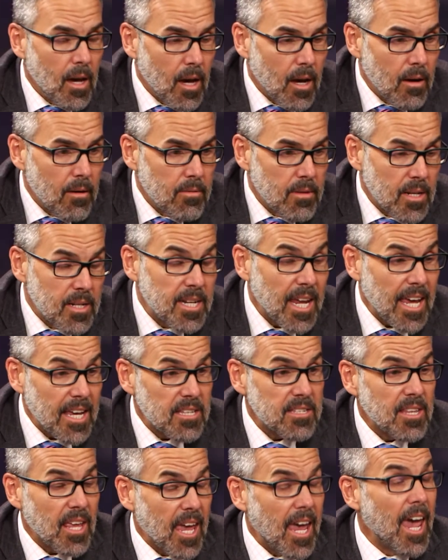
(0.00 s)
the
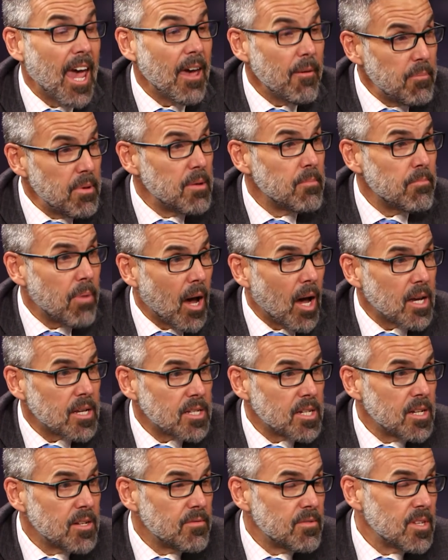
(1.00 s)
tests that have been
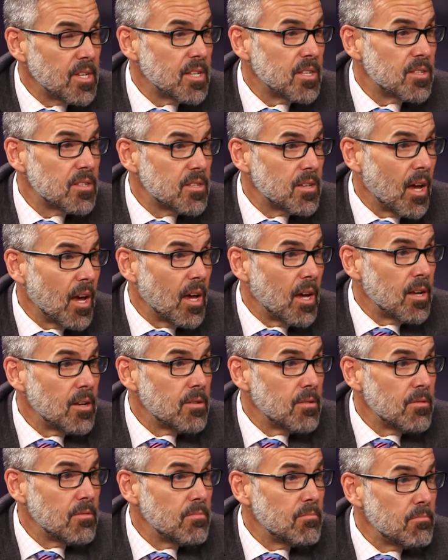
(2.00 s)
positive since
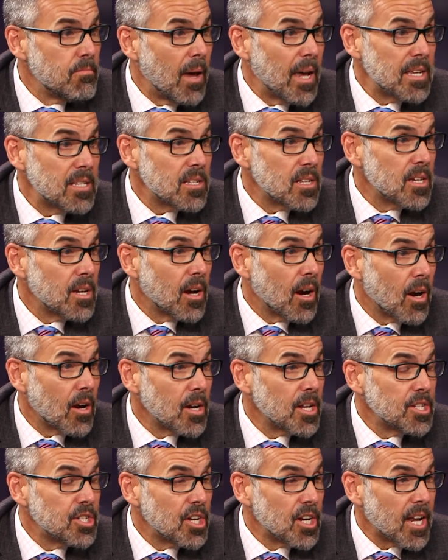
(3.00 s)
basically
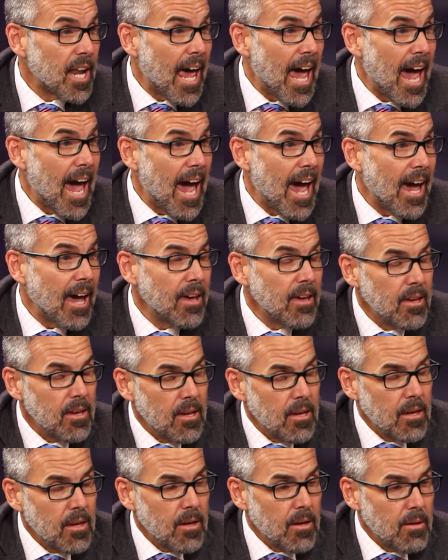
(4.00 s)
early July,
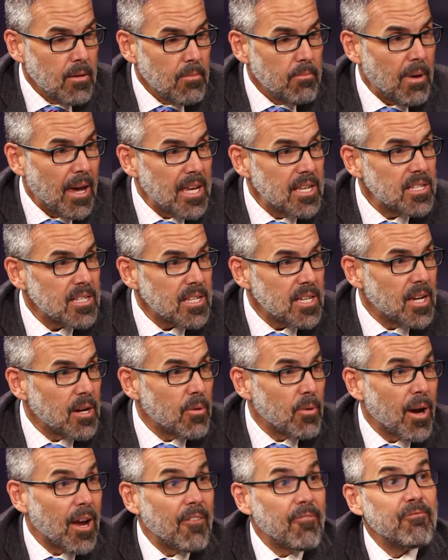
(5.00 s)
basically
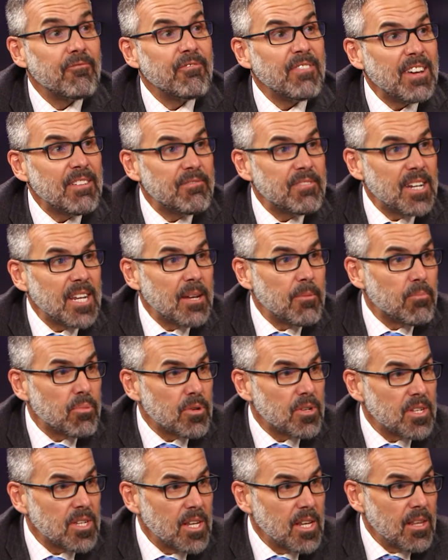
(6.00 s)
around
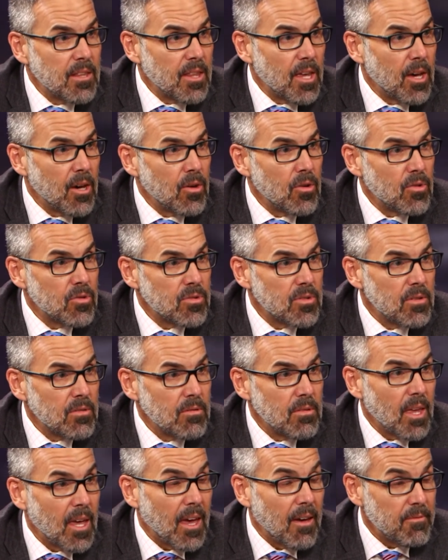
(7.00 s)
15% of those
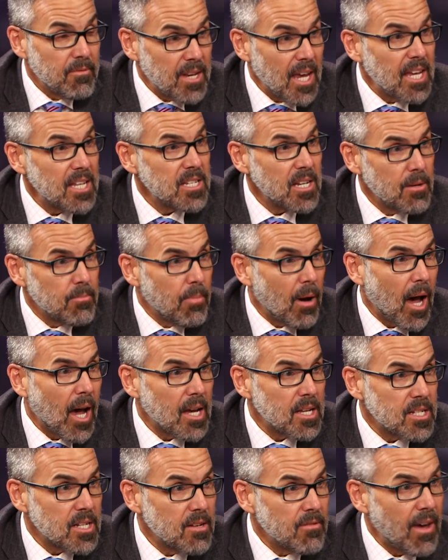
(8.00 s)
that have tested
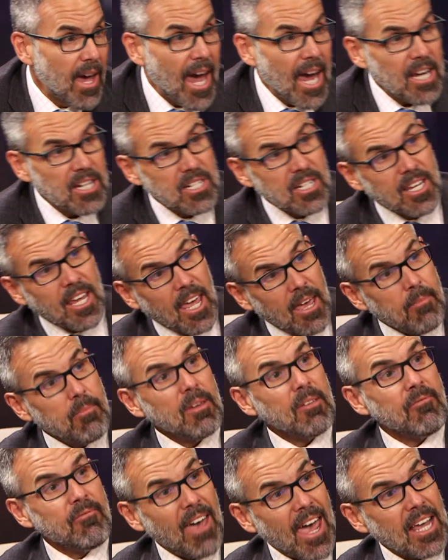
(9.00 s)
positive actually have
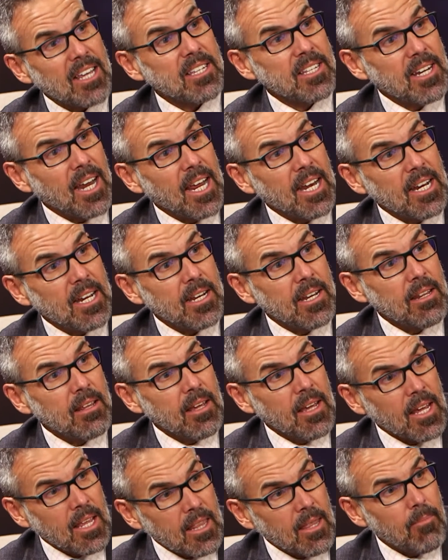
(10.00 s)
been vaccinated
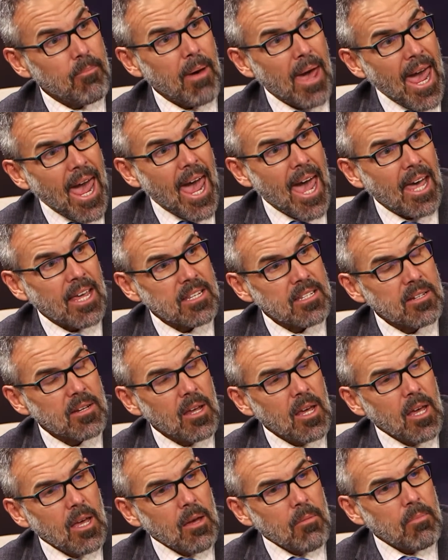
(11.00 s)
in the past.
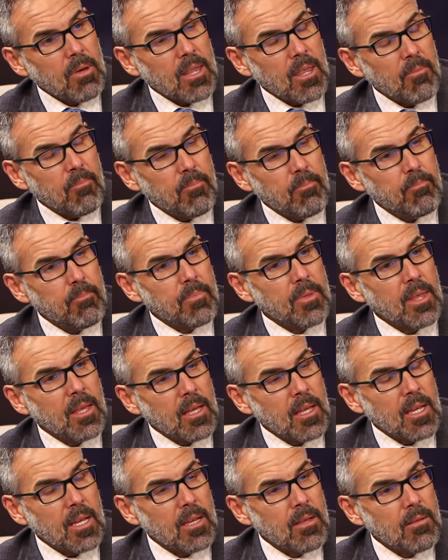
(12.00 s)
But
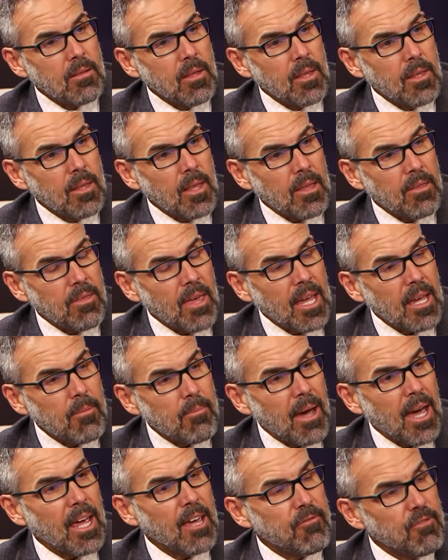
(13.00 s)
the thing
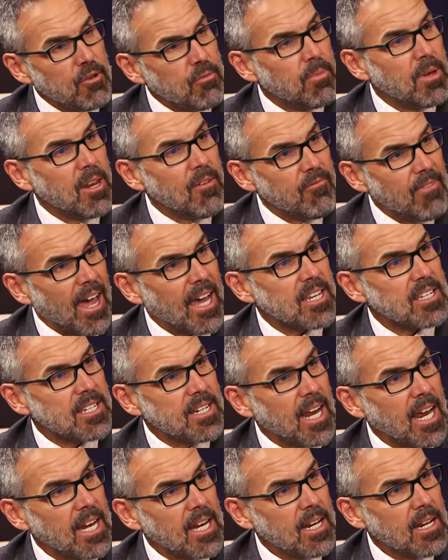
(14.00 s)
about if you've been
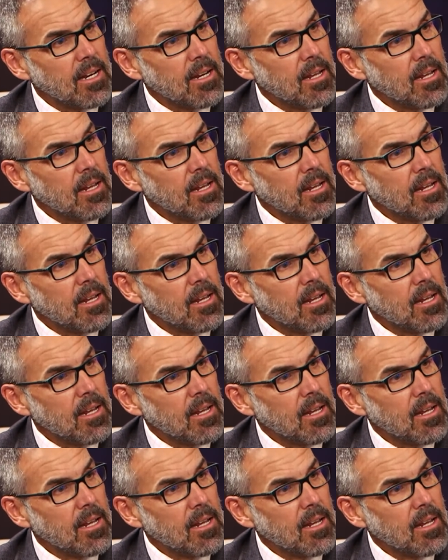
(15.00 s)
vaccinated,